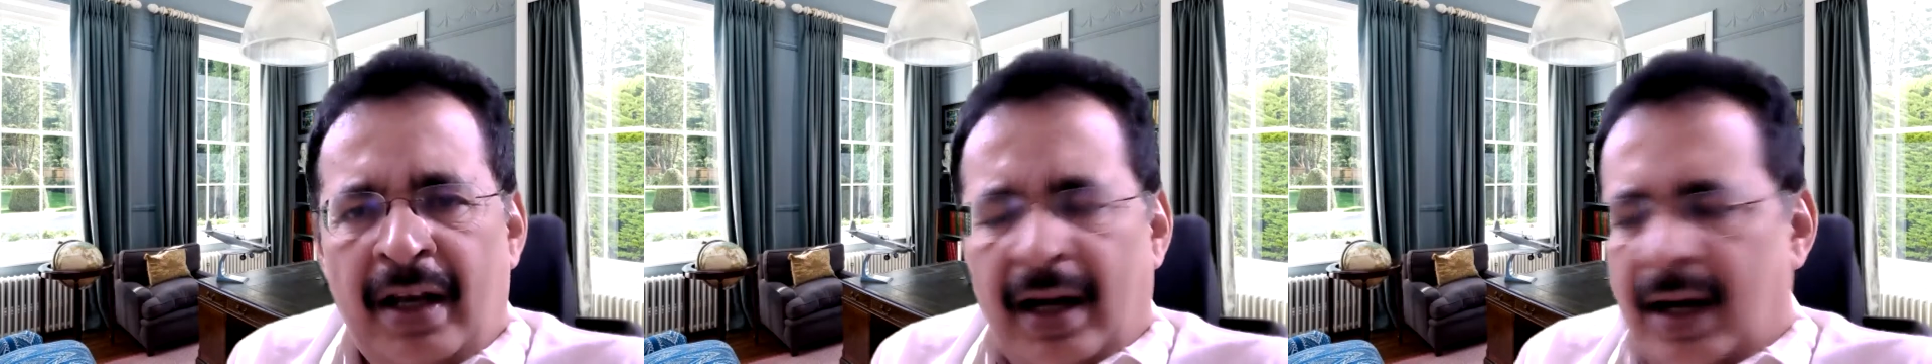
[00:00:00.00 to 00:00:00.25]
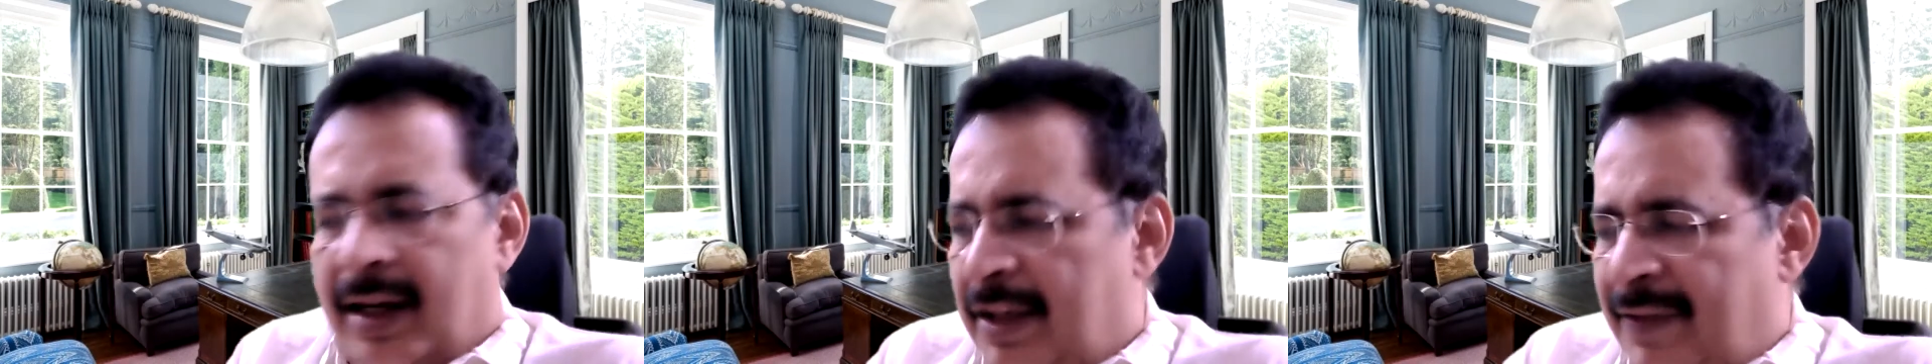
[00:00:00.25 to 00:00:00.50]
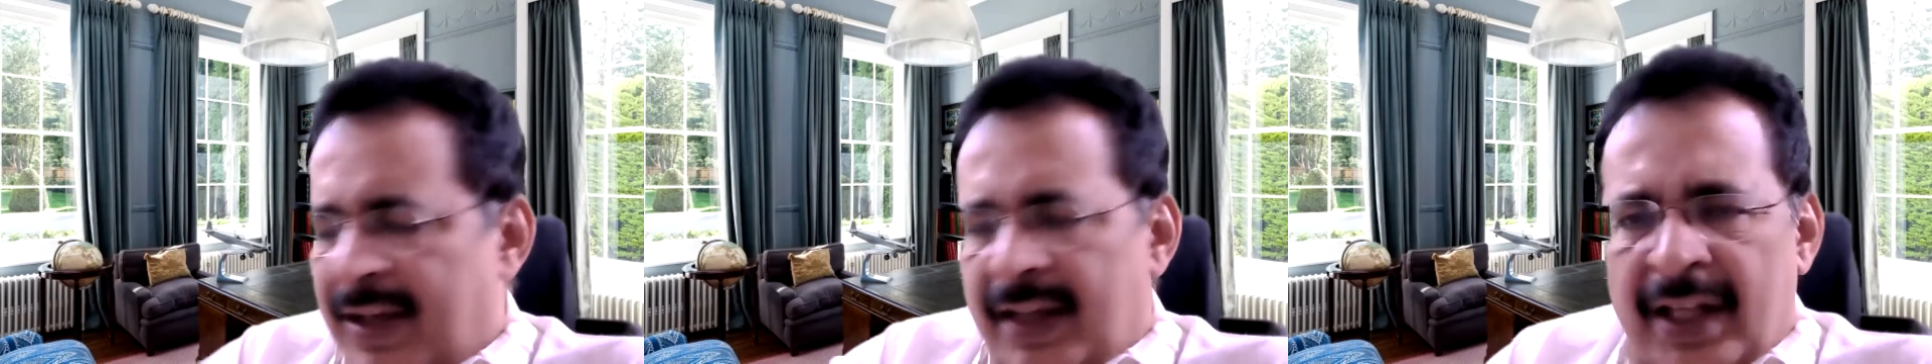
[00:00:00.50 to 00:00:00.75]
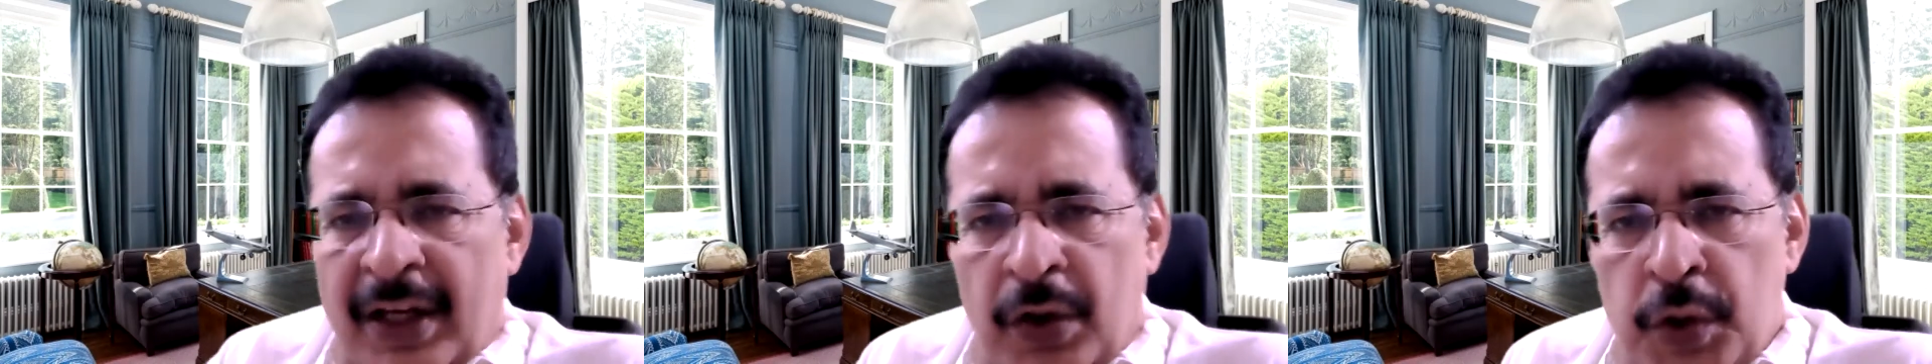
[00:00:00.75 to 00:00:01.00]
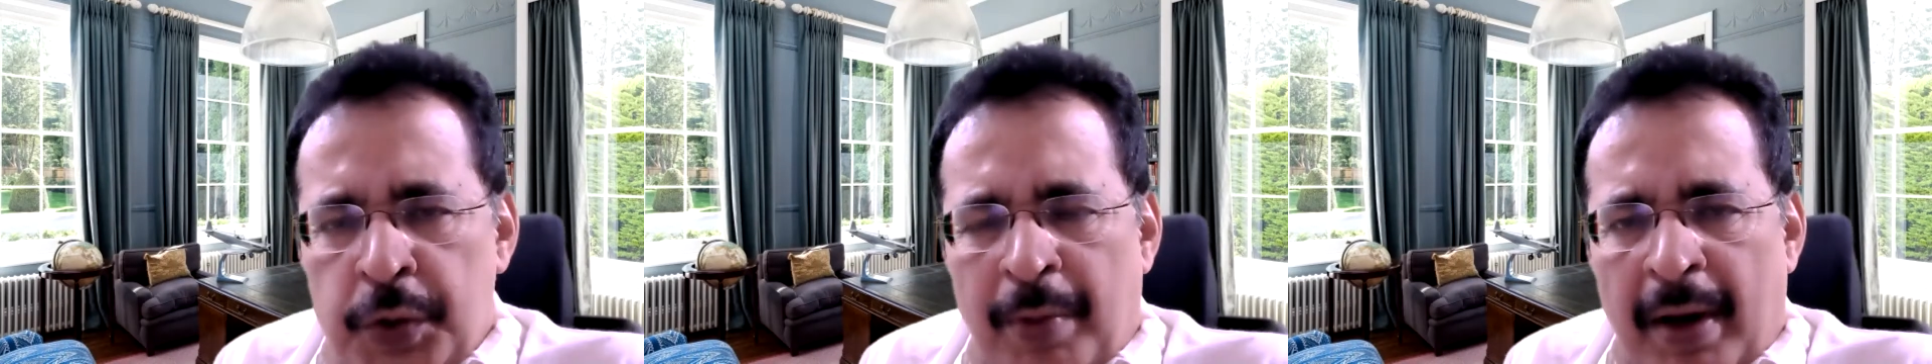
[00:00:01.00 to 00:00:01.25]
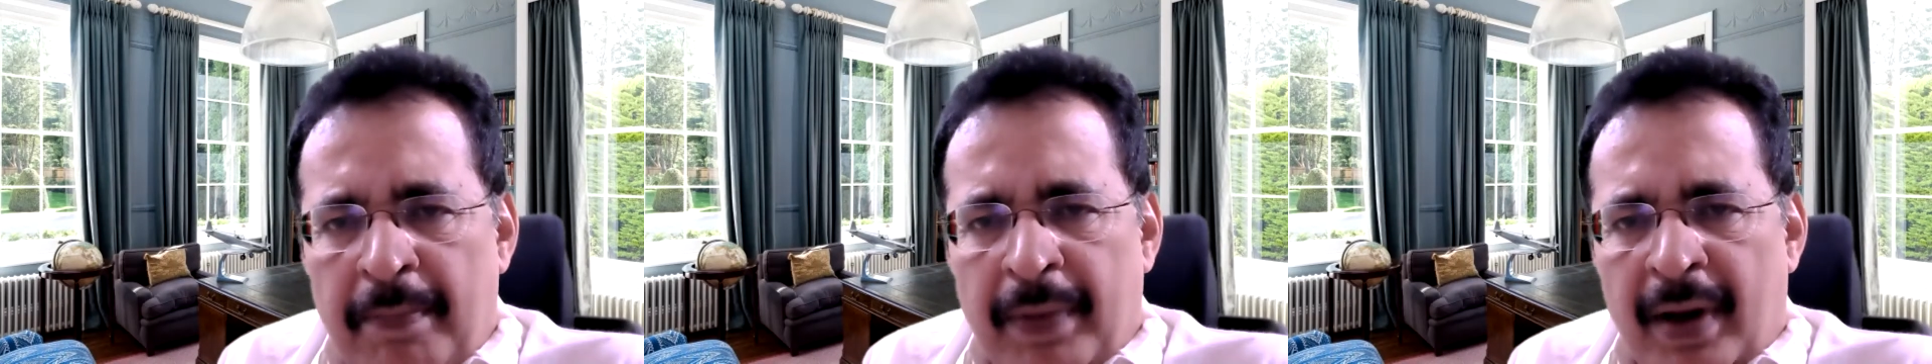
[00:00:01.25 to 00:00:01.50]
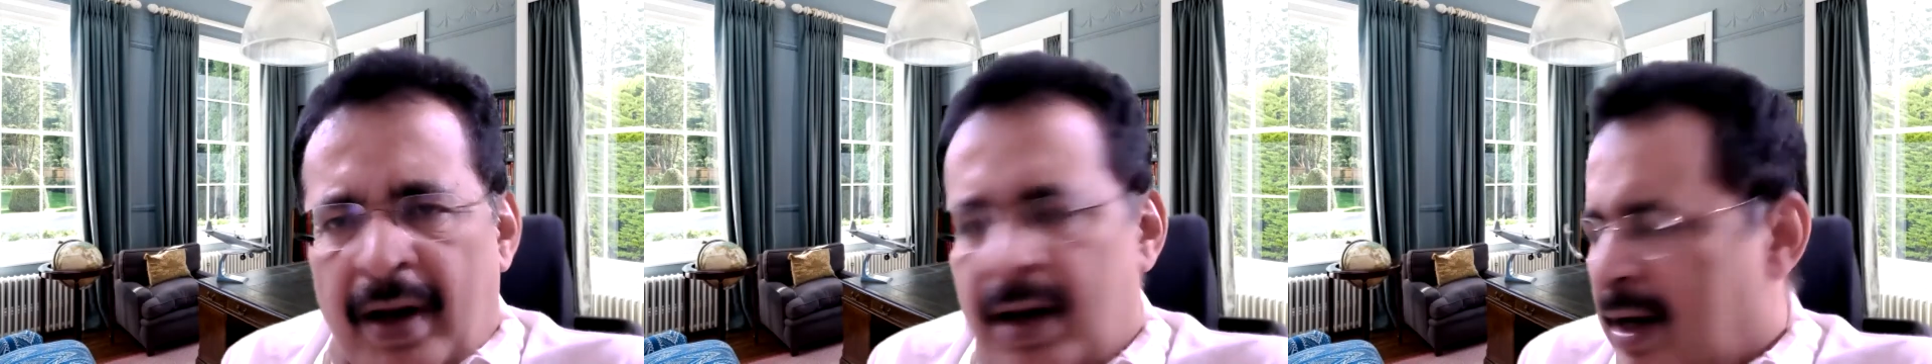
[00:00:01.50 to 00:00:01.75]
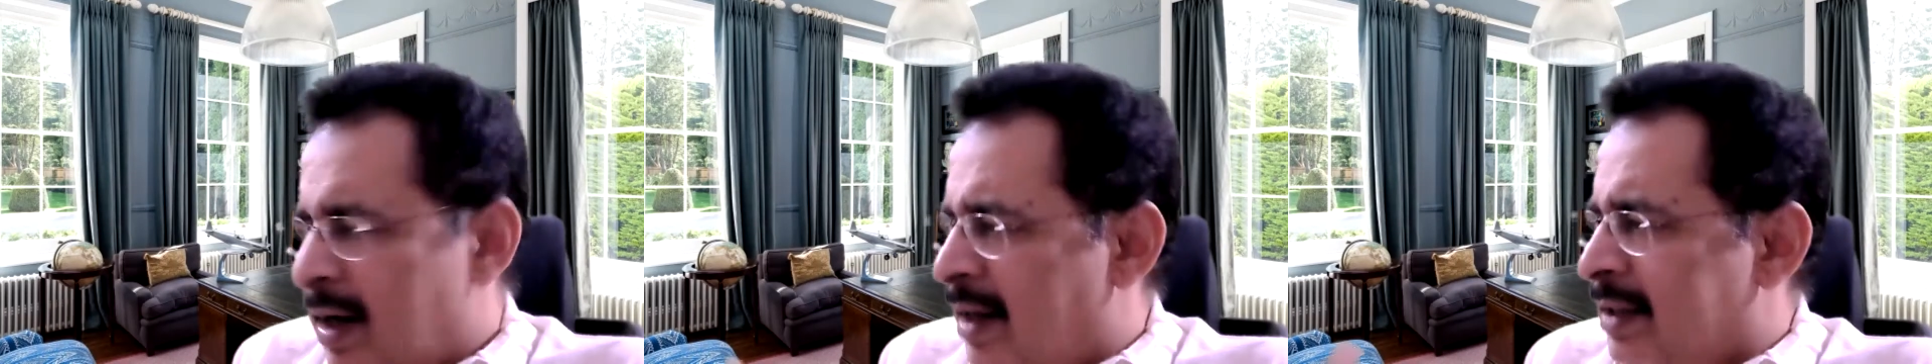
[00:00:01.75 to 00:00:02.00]
Uh, even in the newspaper,
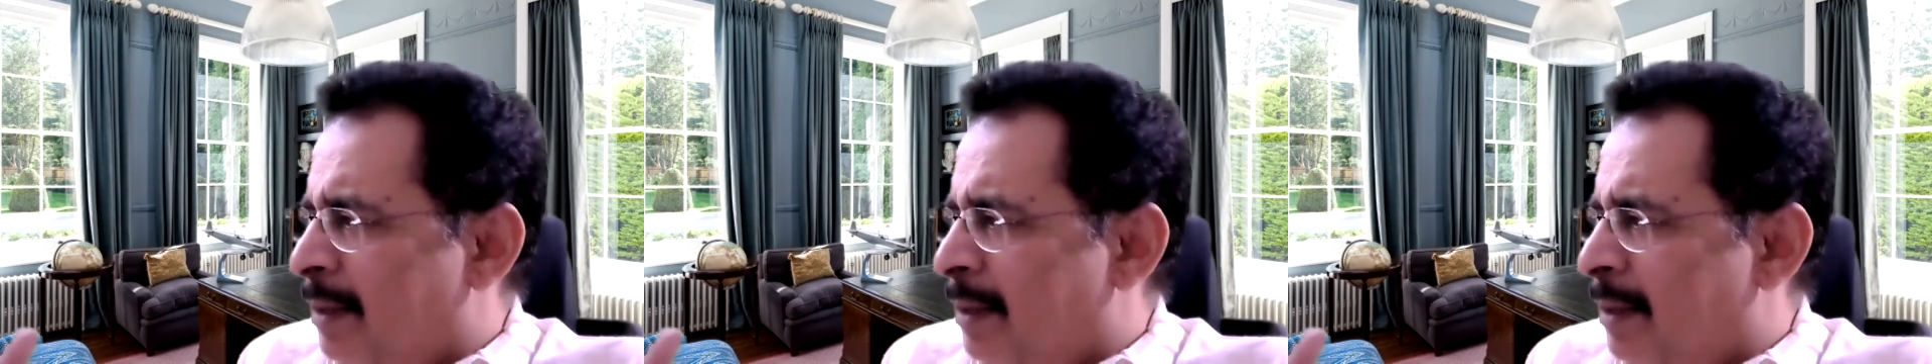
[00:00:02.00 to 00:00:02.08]
uh,